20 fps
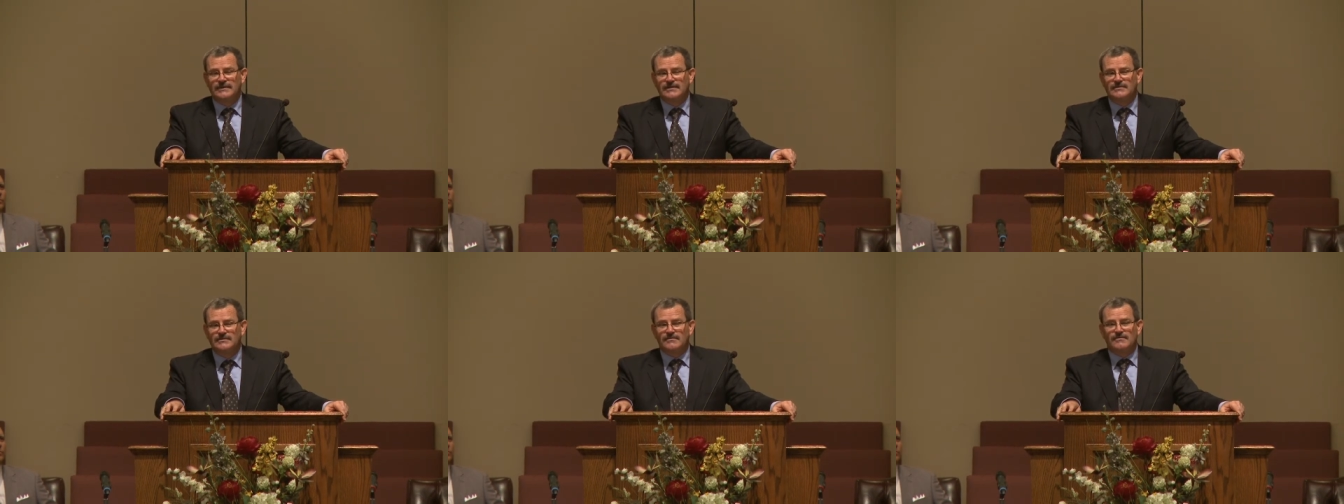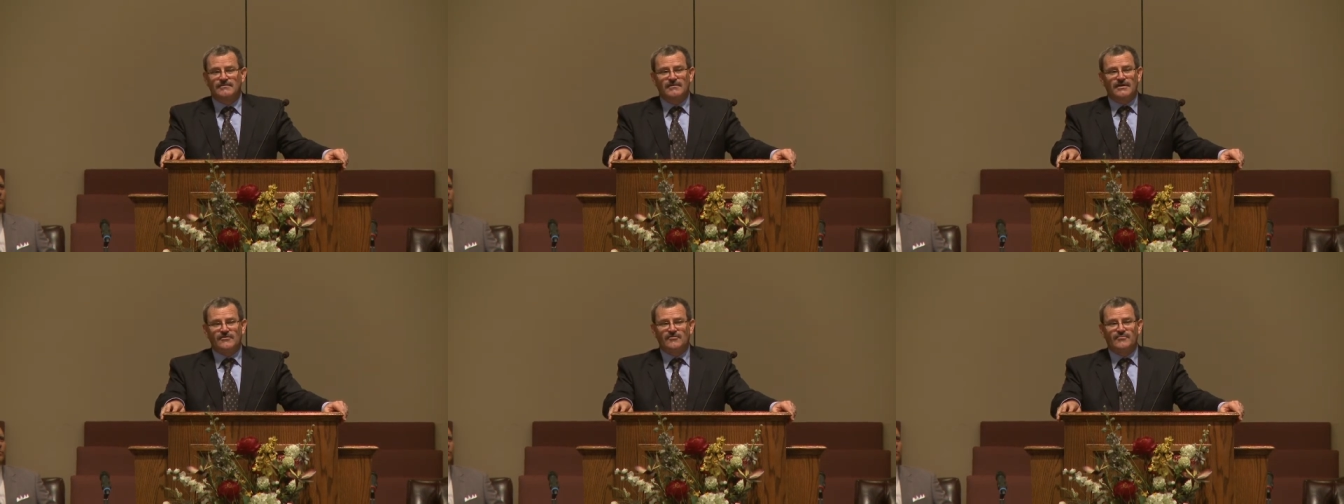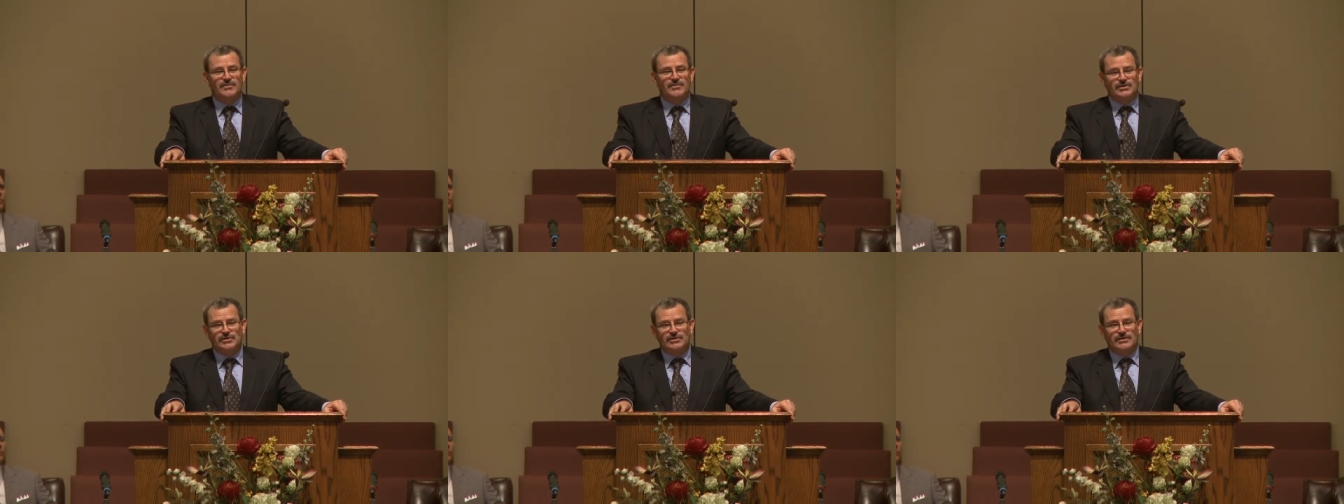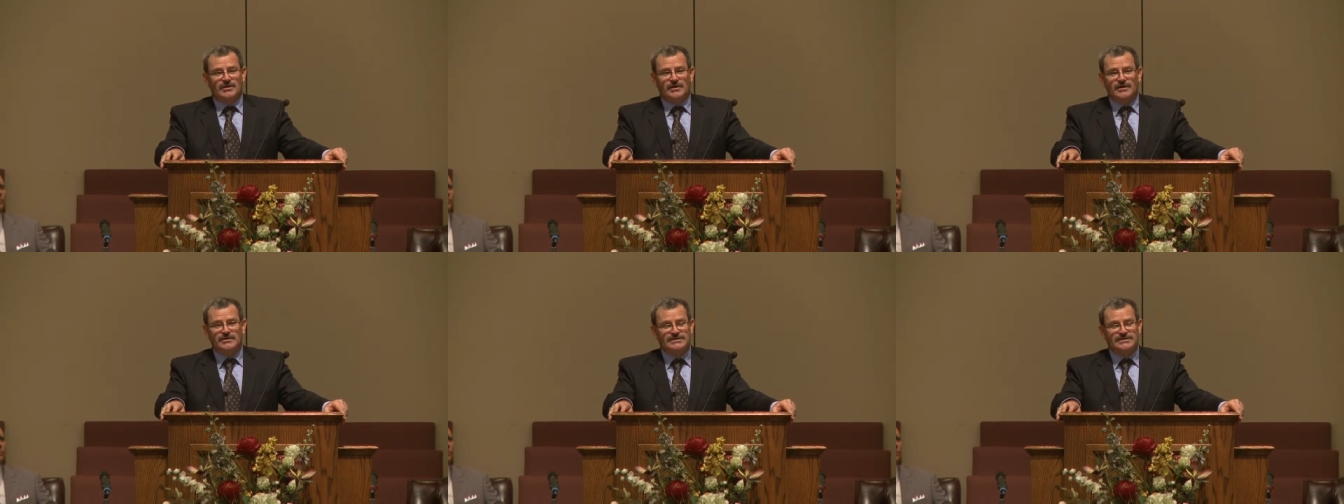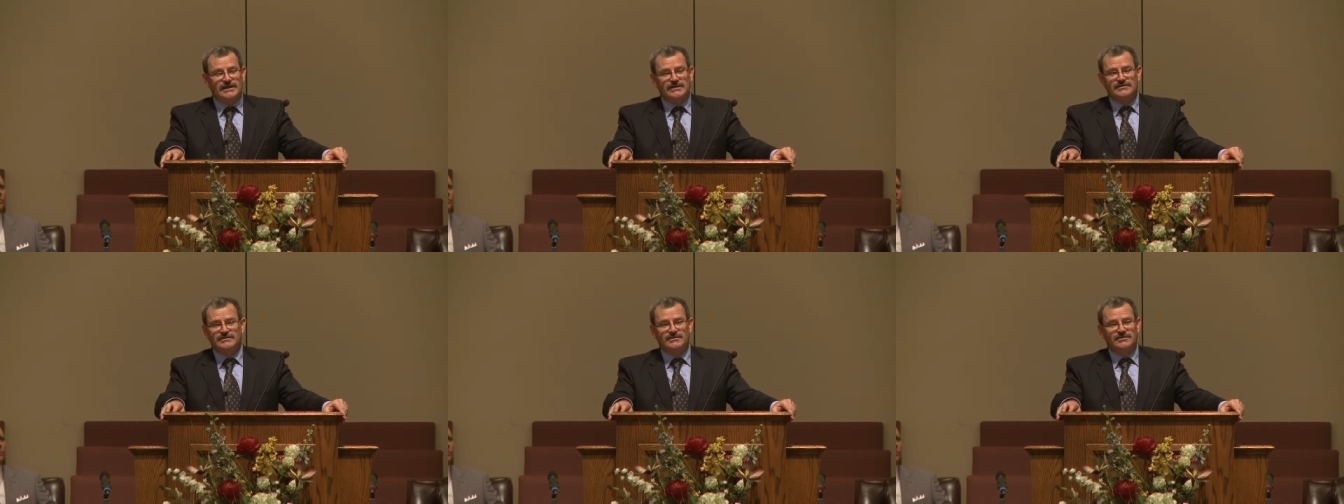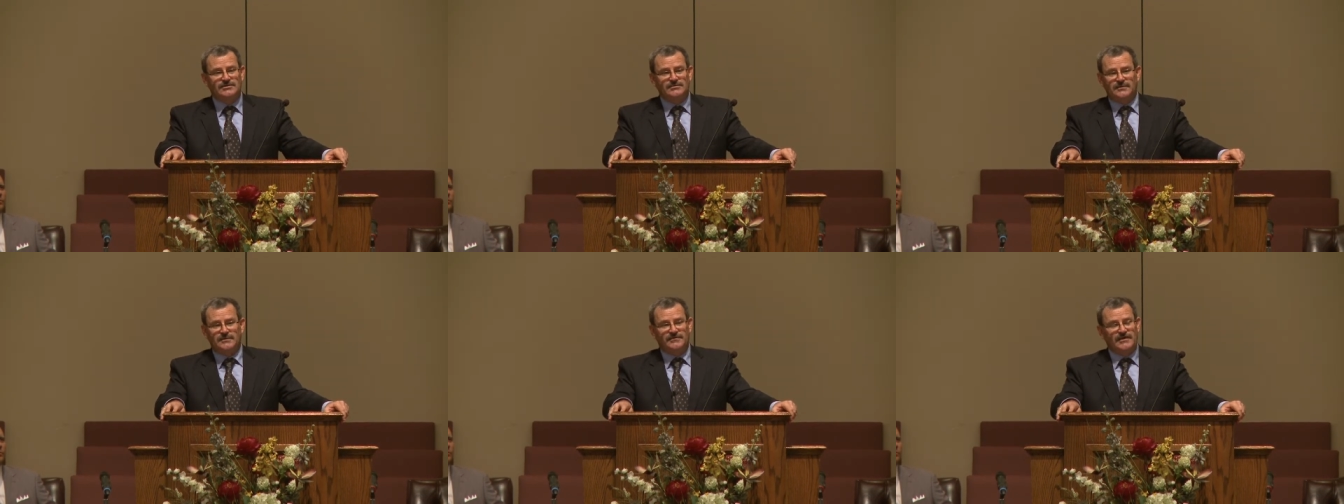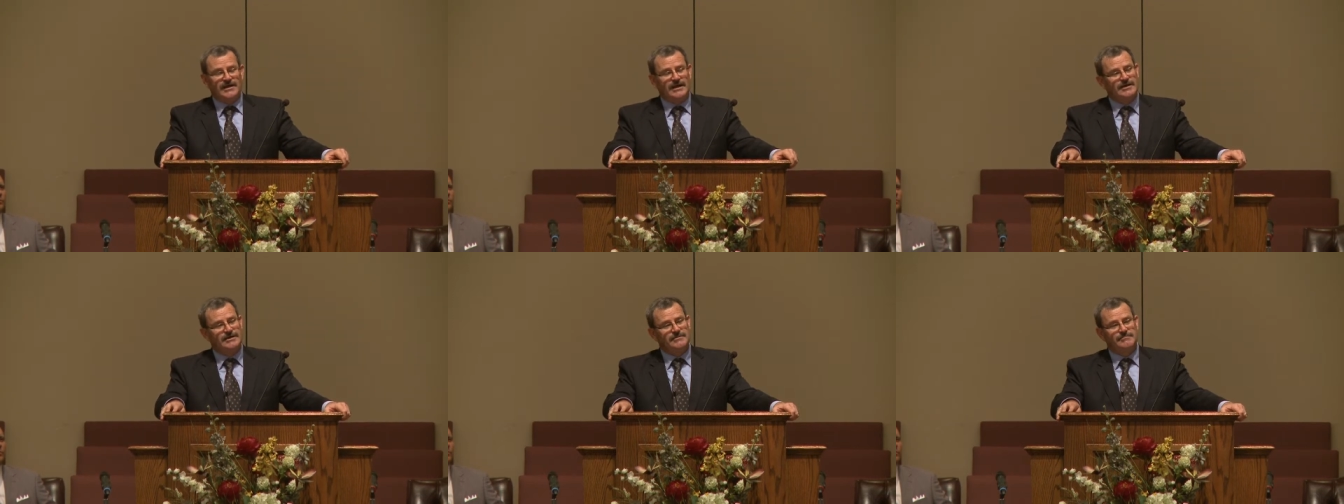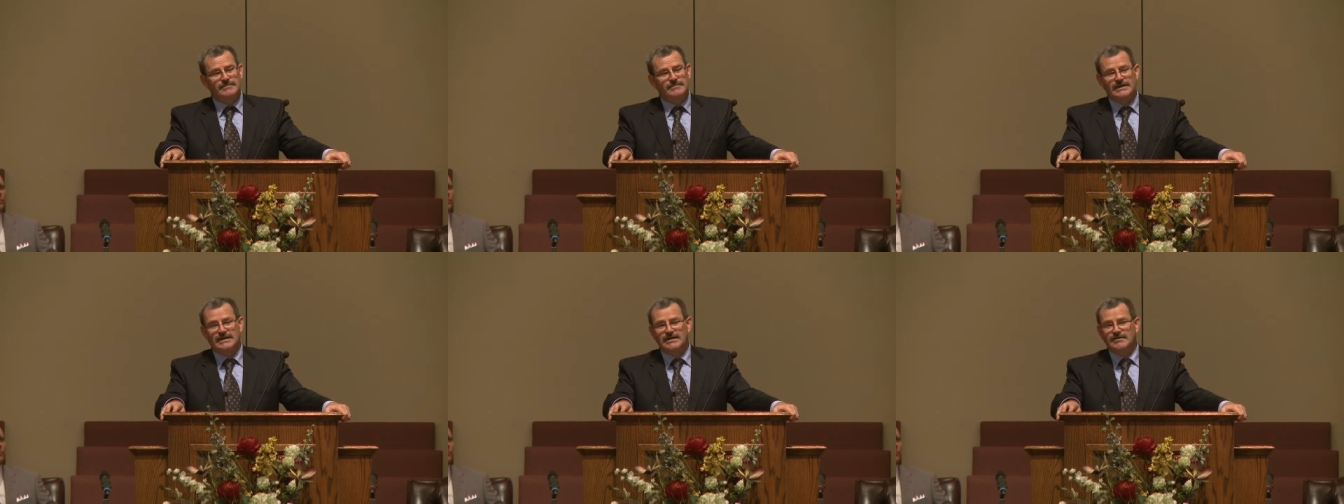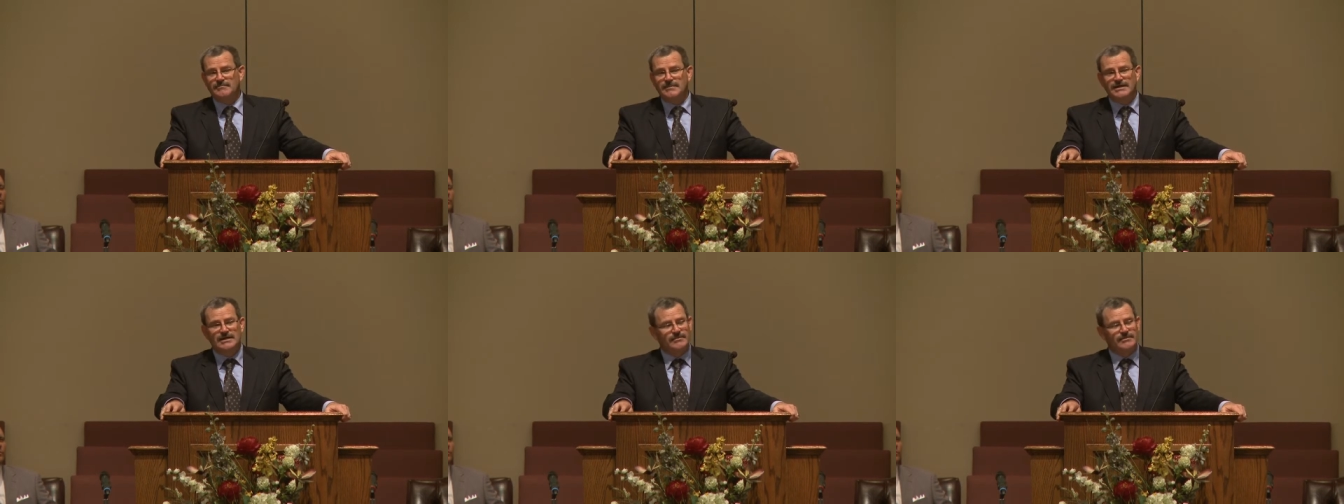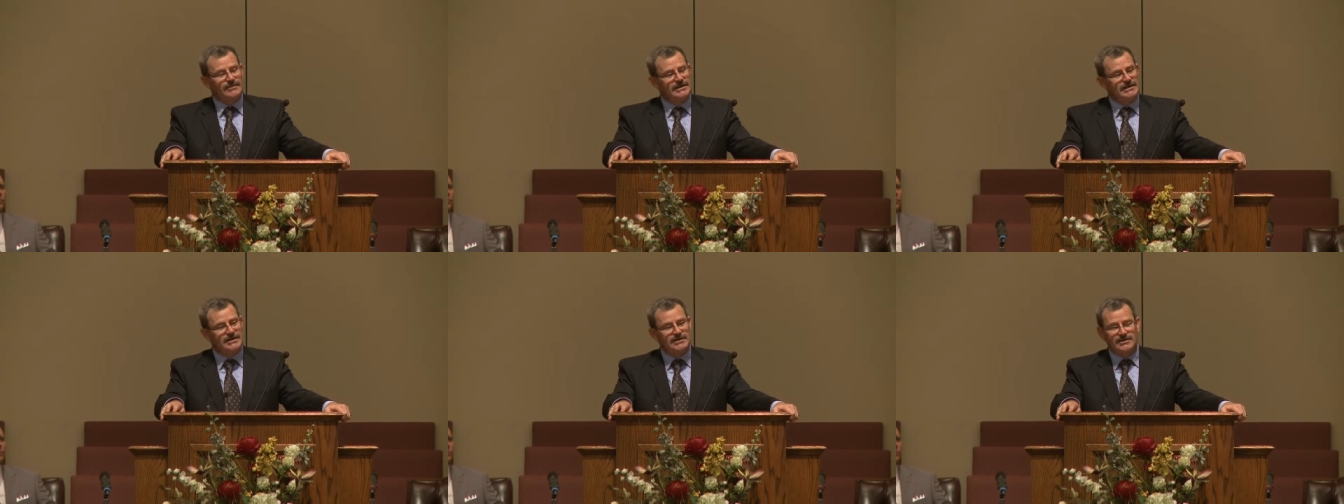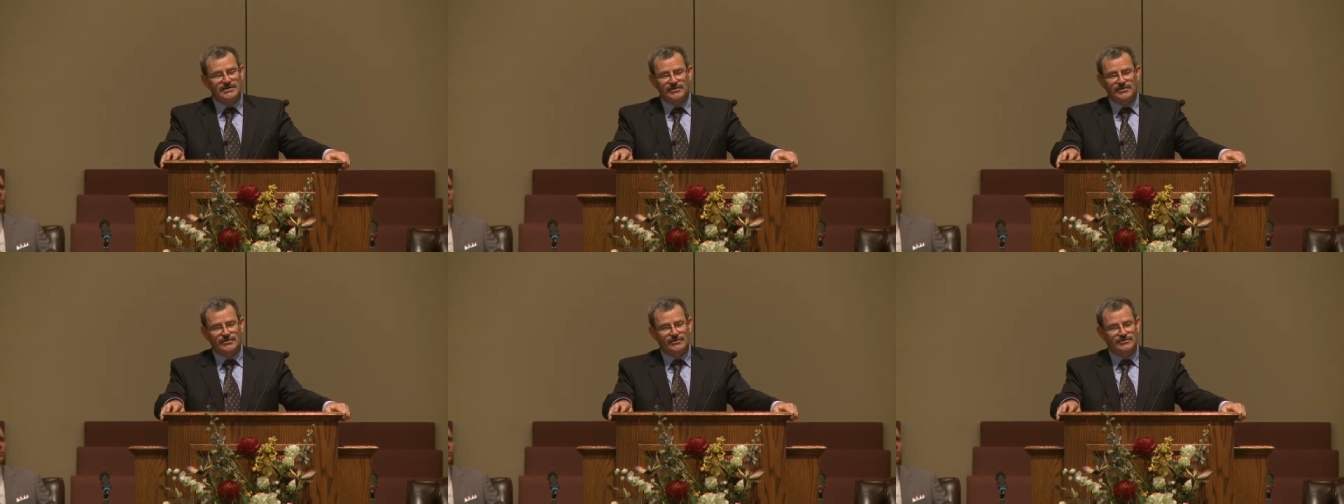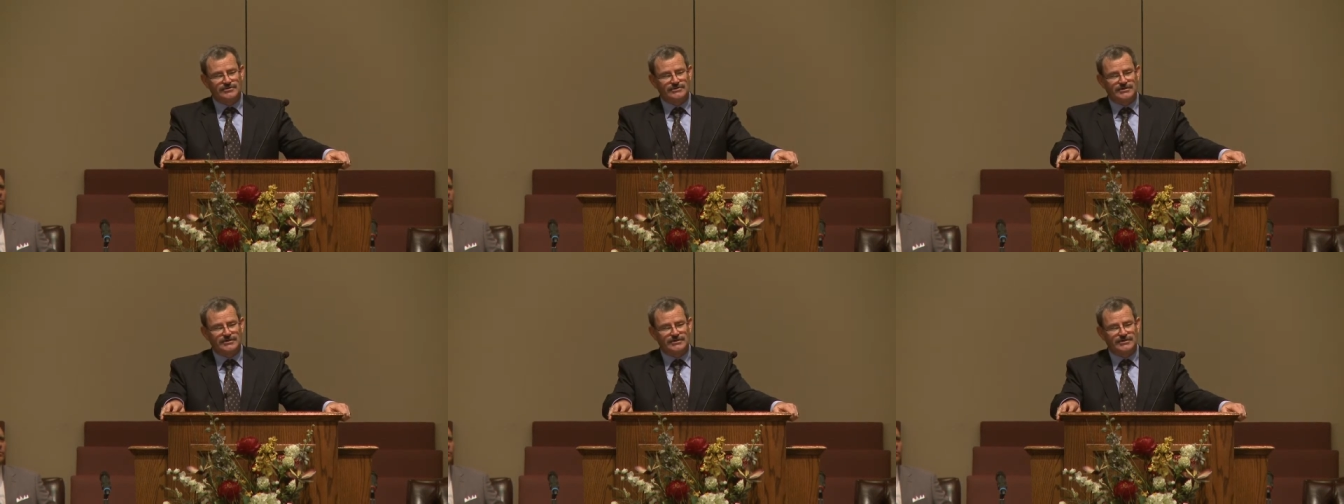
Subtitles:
There's less missionaries out there than we've had in many, many, many years,